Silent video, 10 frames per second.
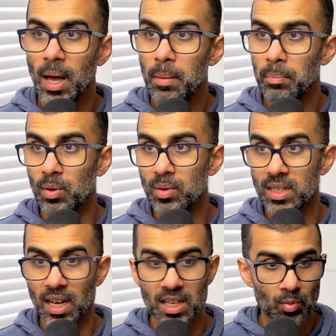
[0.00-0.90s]
boost
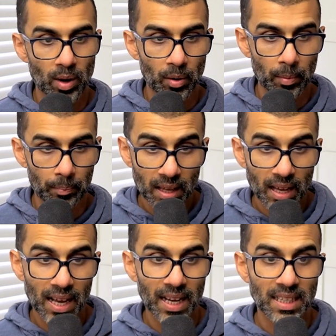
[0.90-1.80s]
as well.
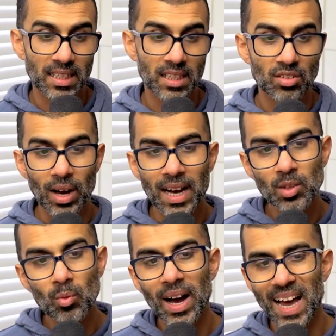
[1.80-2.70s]
And so how
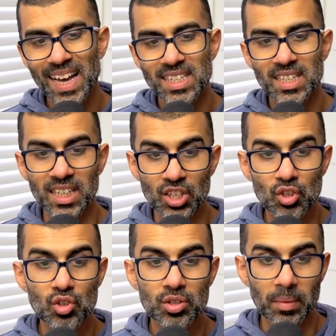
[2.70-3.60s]
do I actually
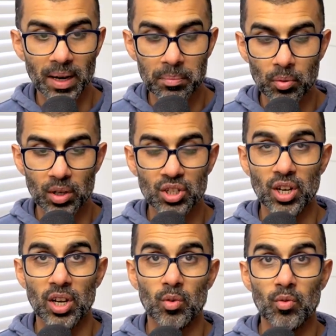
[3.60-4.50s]
use my bullet
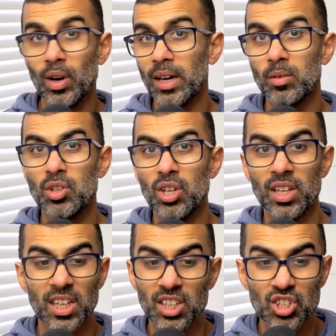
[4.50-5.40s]
journal for language
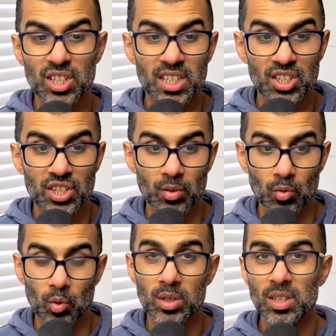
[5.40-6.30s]
learning and just in
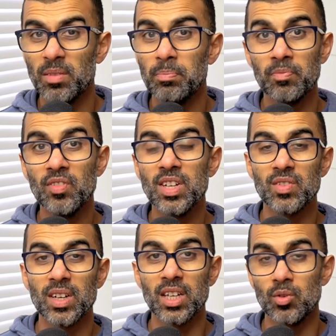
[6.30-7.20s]
general? So the first
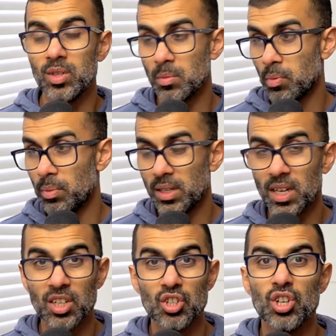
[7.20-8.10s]
thing I do is I probably
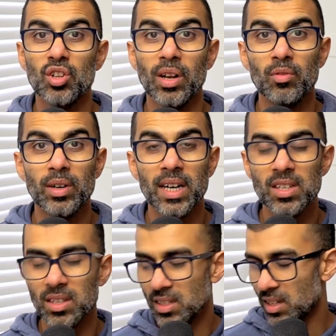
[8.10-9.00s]
kind of journal every day.
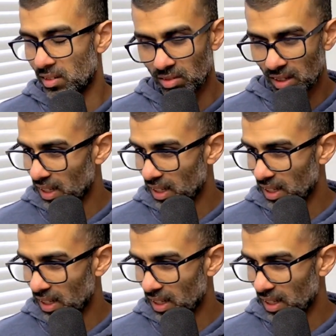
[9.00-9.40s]
So I just kind of